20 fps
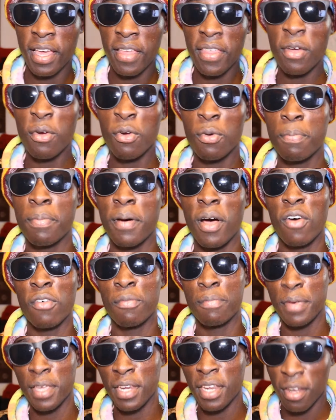The other good
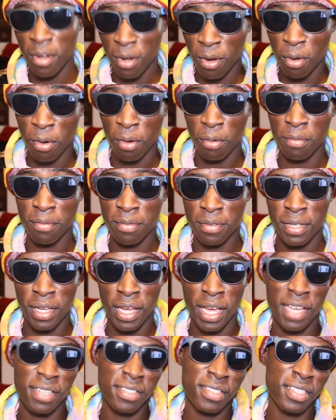part of being in love,
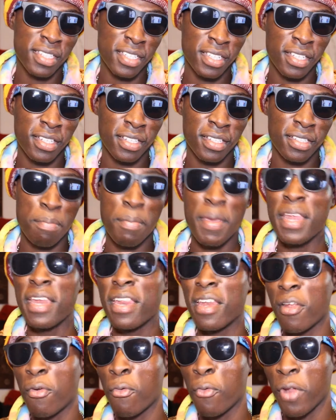as in
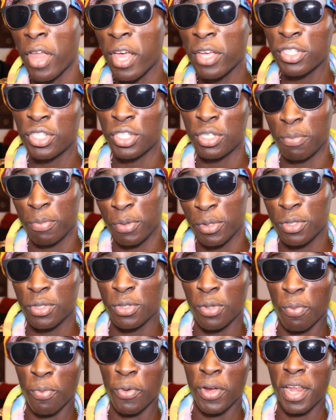being in a relationship with
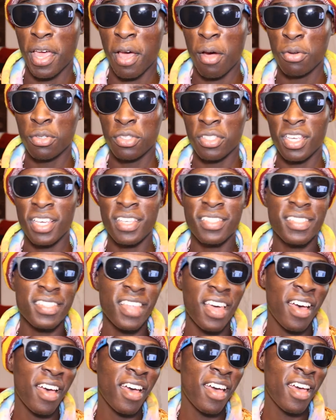someone else,
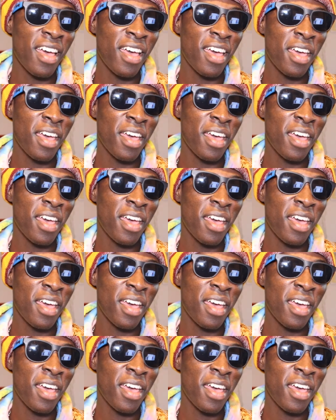is that